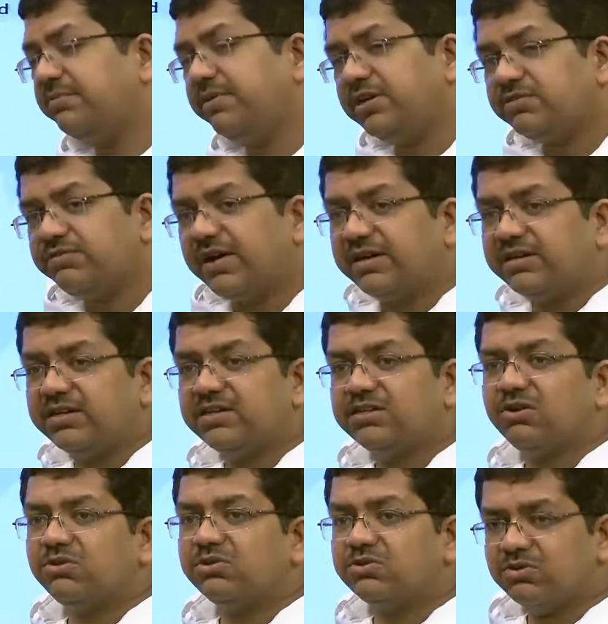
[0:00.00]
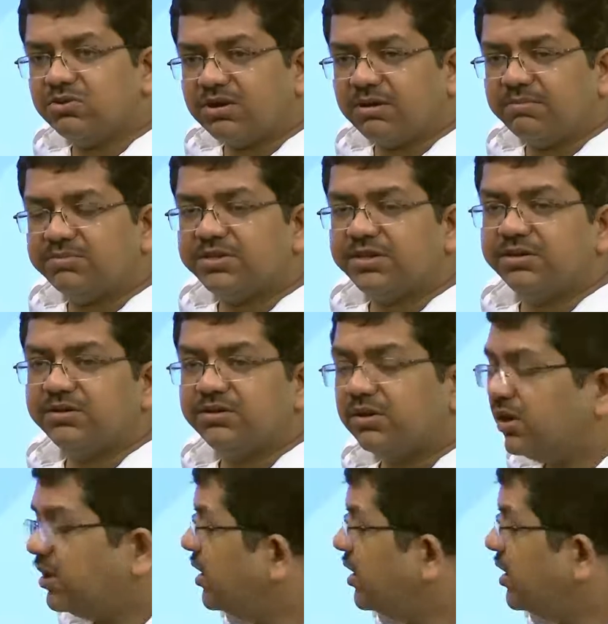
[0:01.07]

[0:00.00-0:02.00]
based factors also comes in,